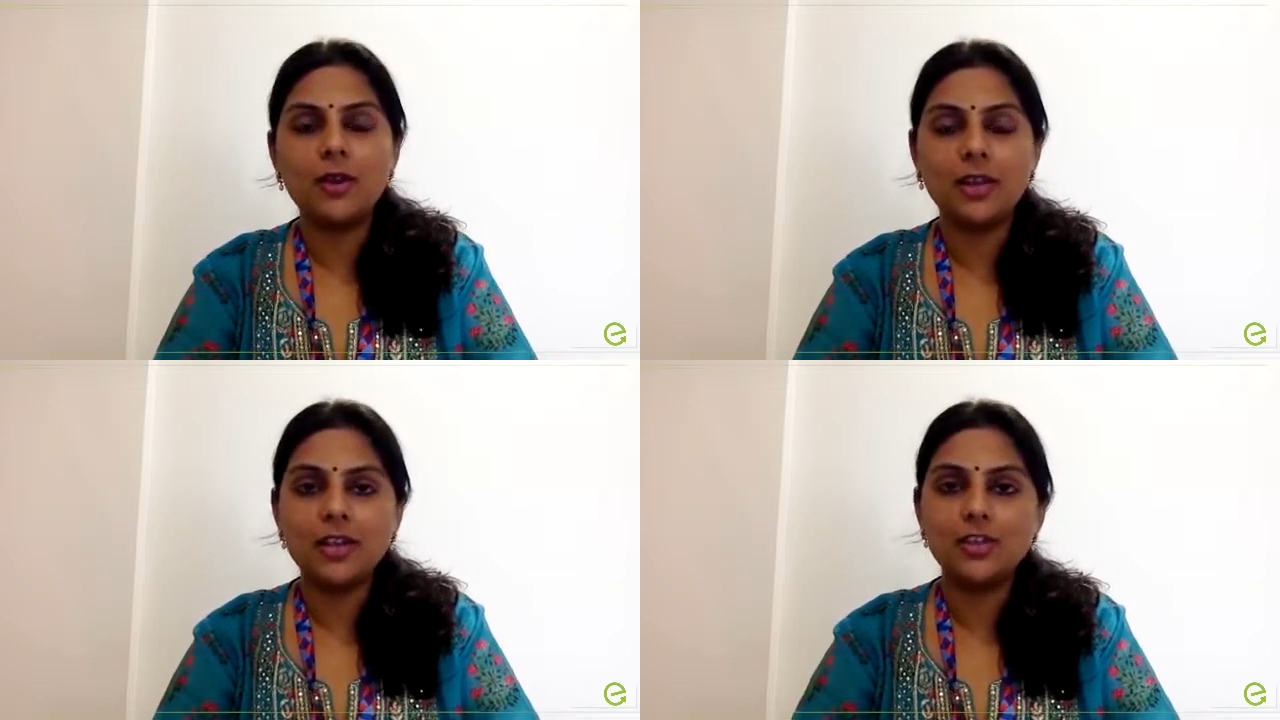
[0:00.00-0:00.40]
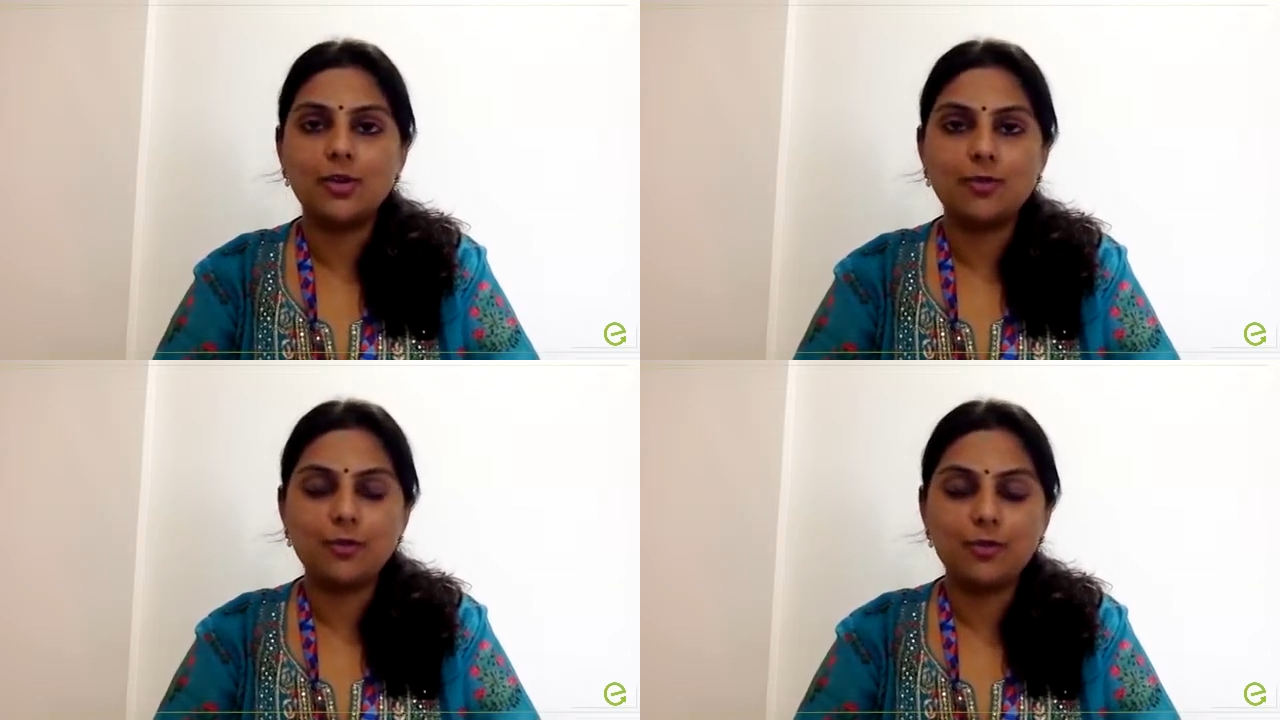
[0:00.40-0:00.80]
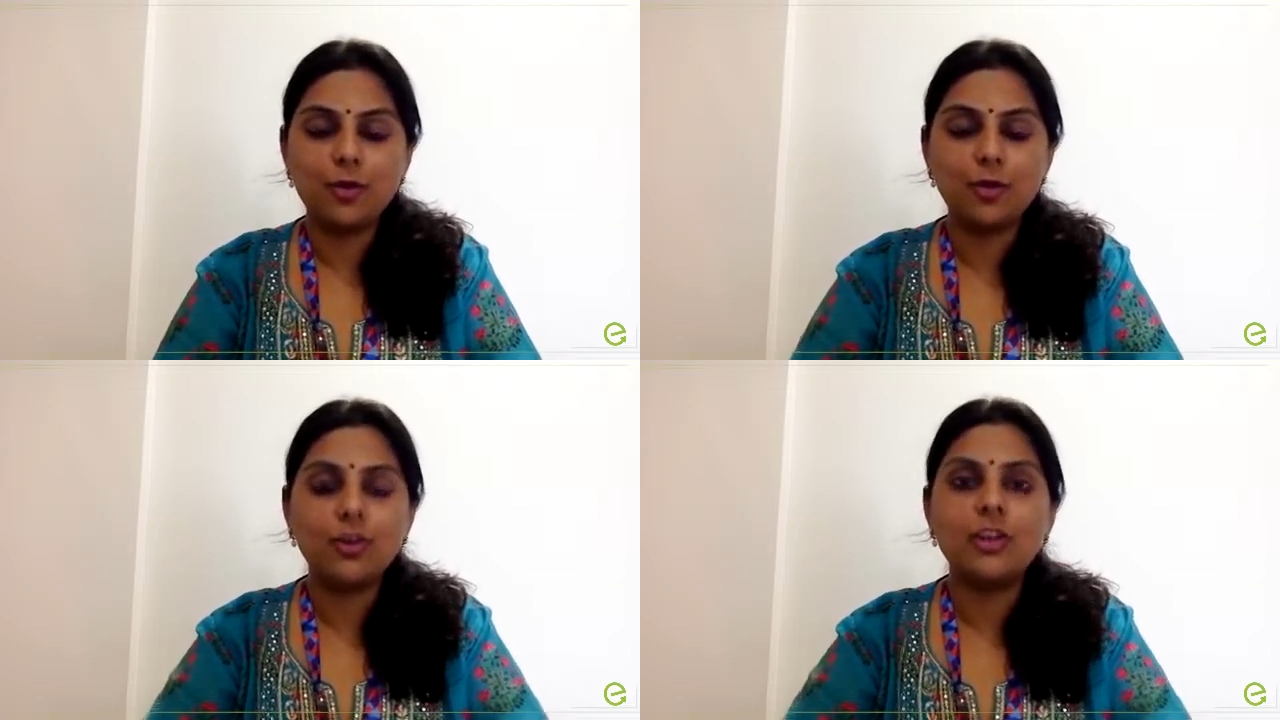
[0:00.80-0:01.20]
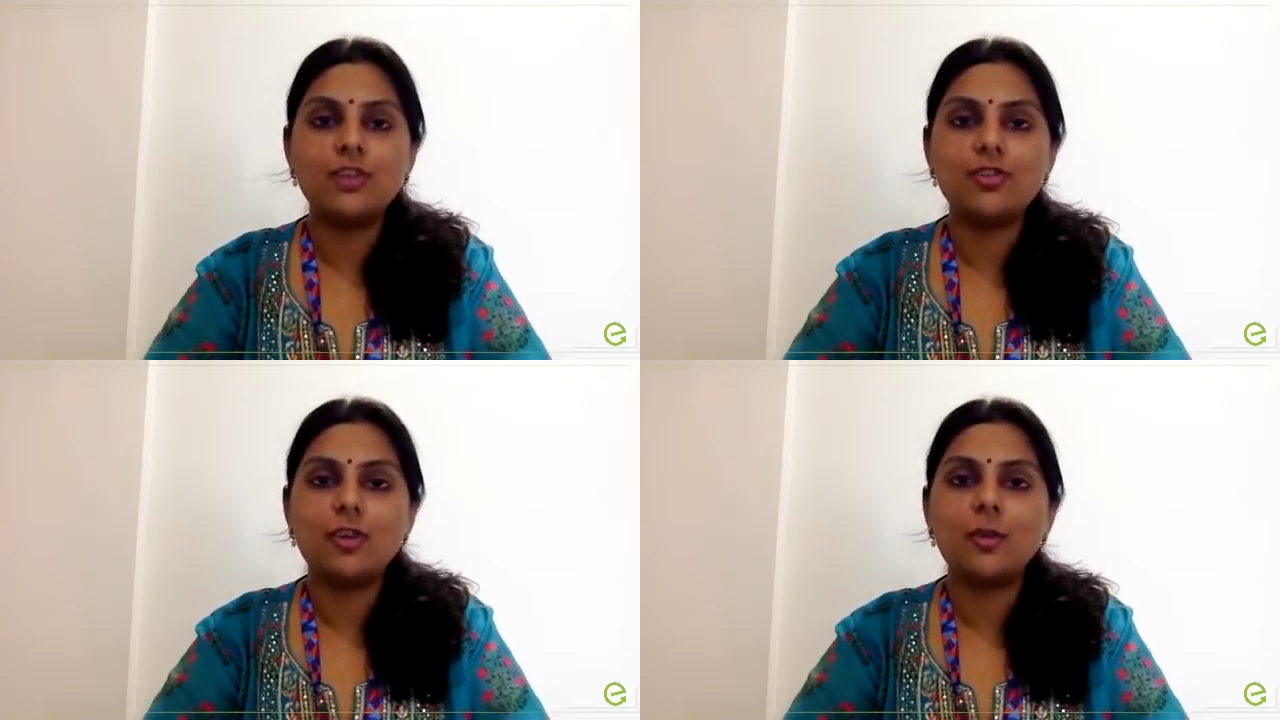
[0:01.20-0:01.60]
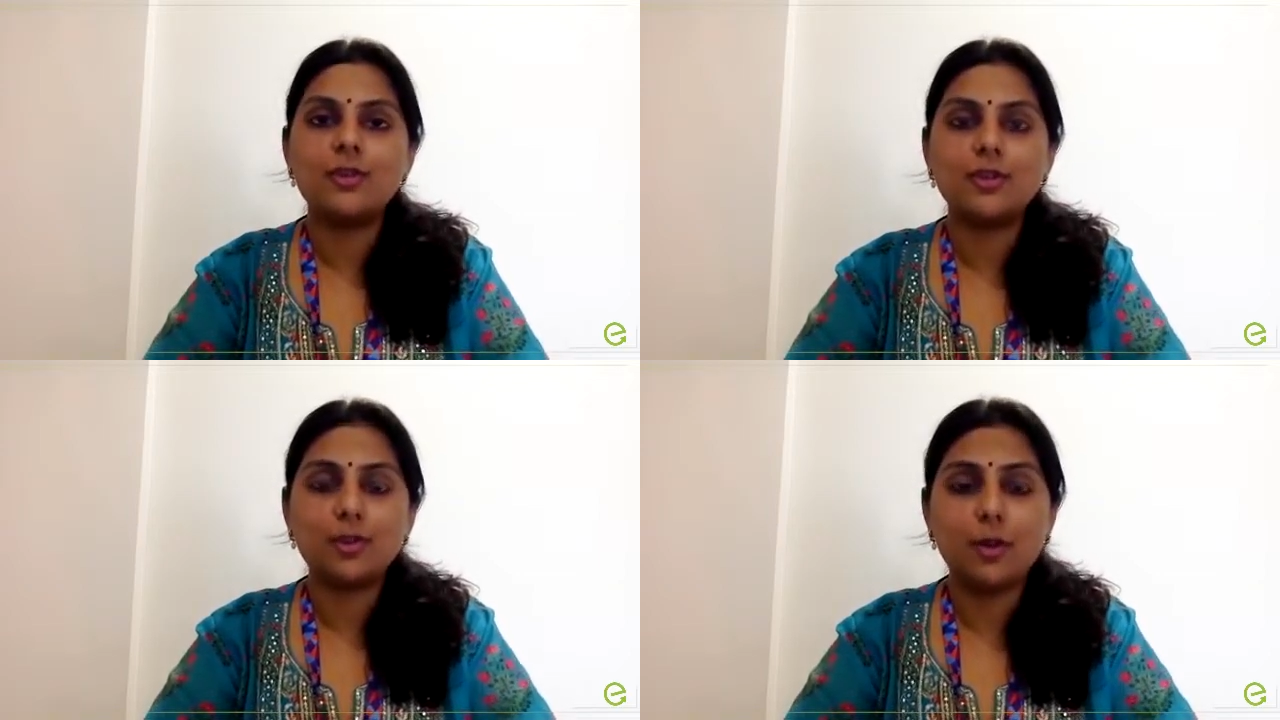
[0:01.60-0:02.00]
on LinkedIn, or if you follow the
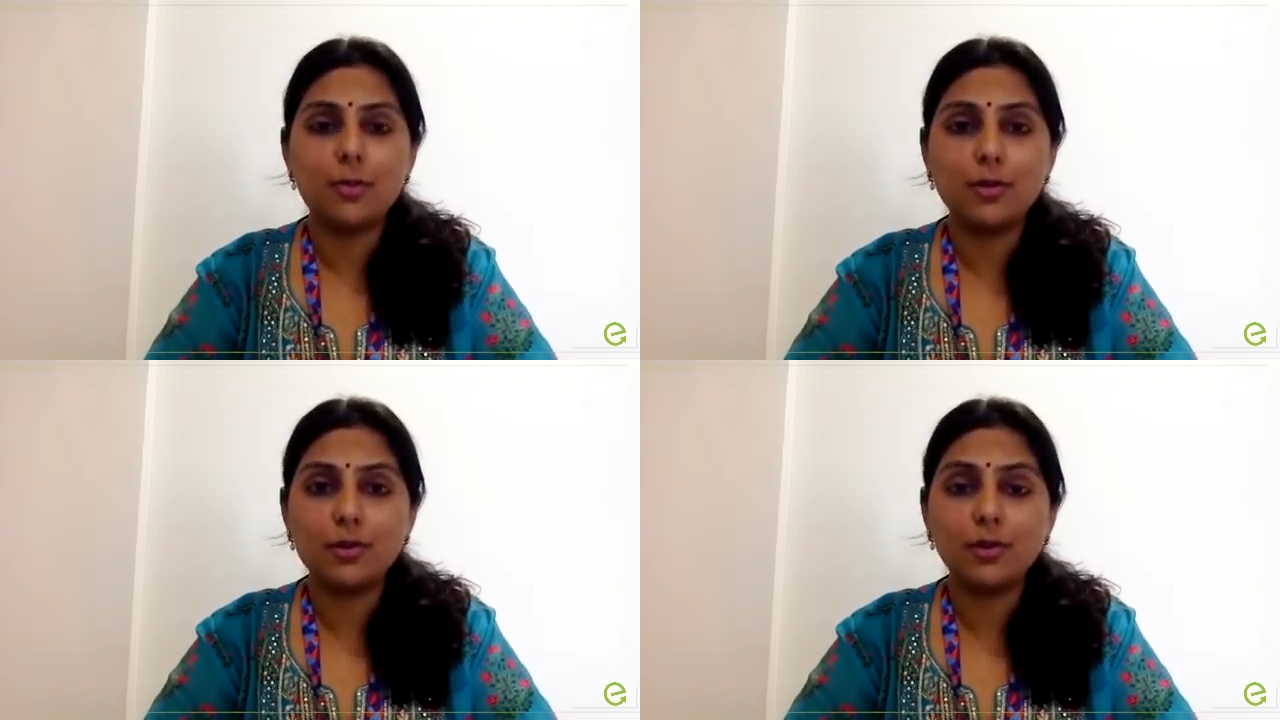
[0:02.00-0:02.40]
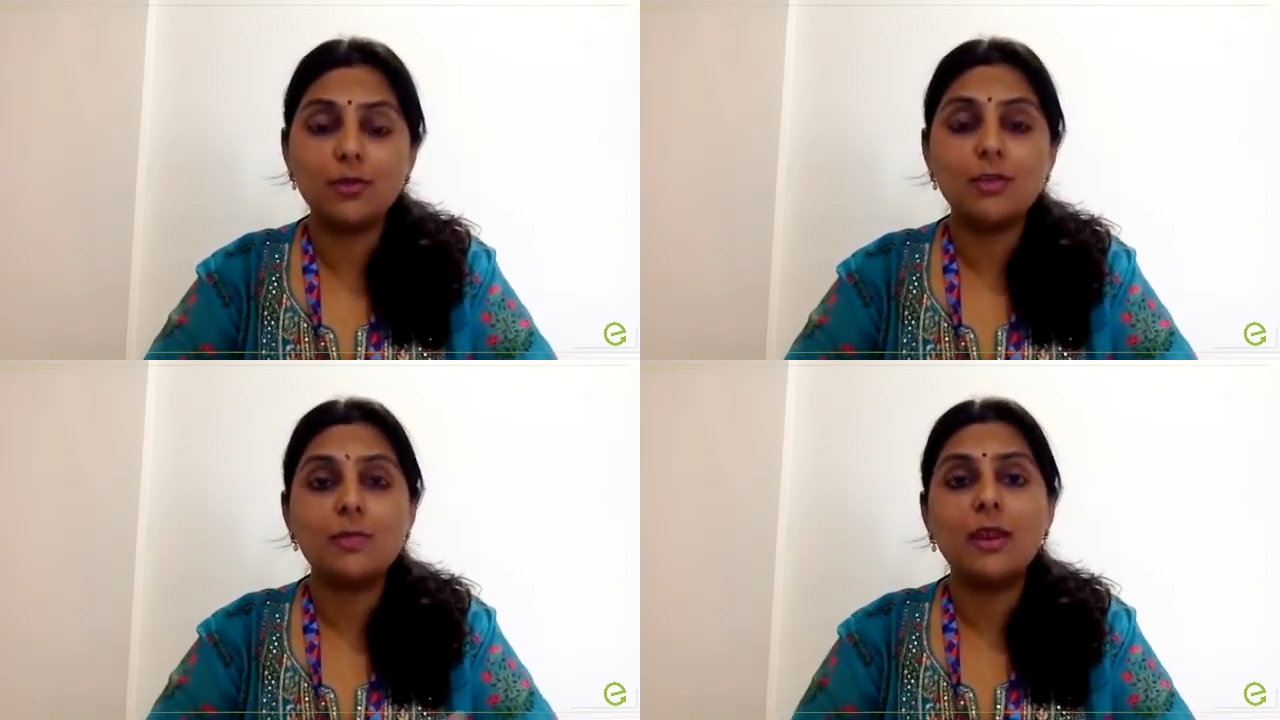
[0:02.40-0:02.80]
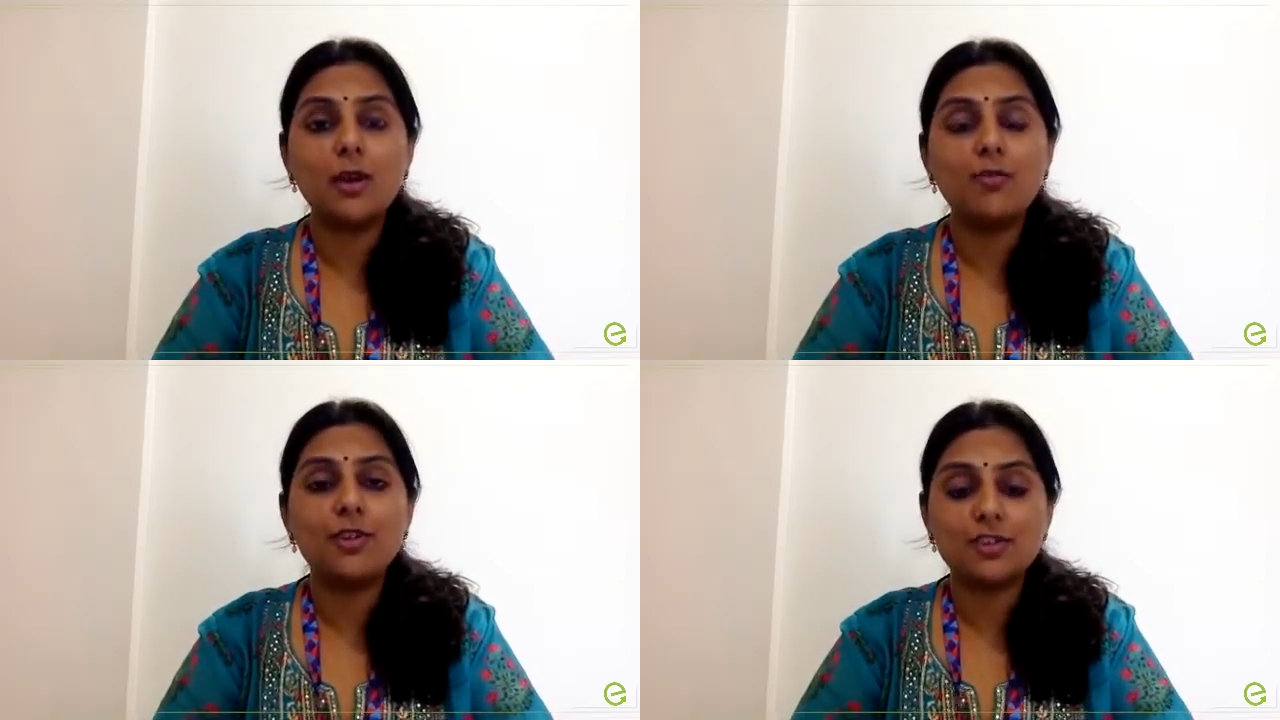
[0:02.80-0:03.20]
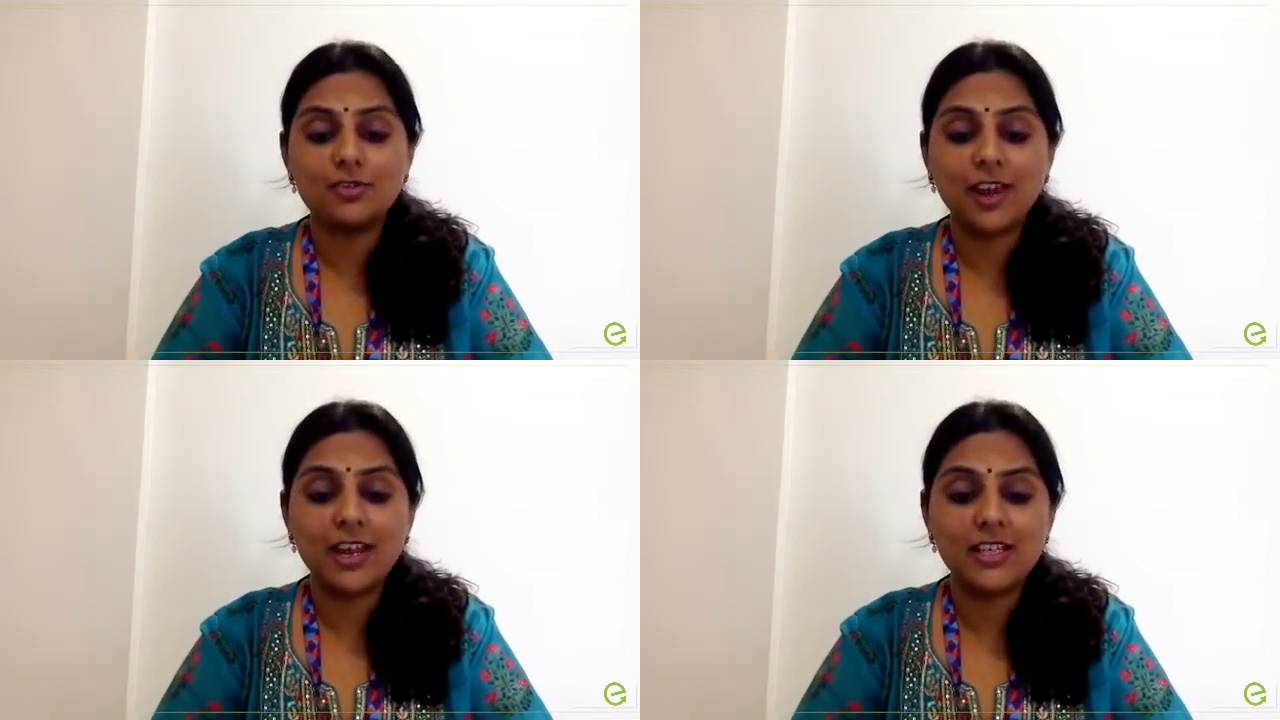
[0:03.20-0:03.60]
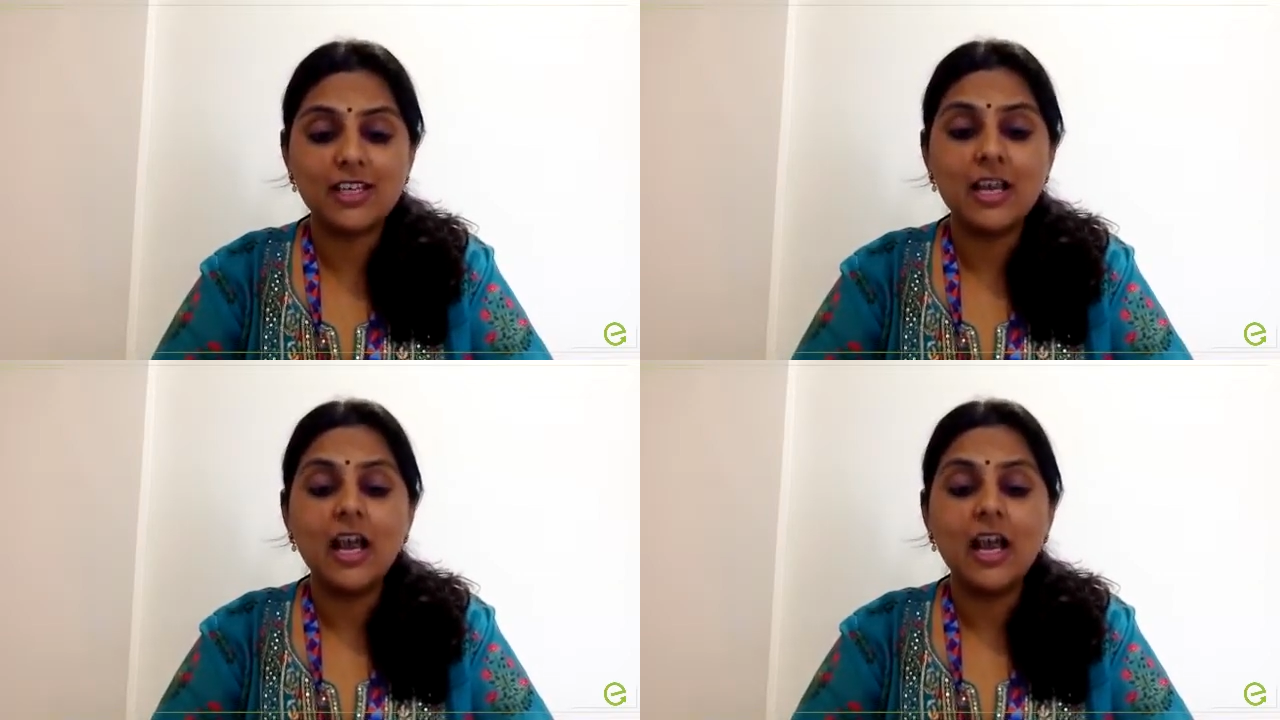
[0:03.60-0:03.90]
Leaderonomics.com portal, you'll see many of us write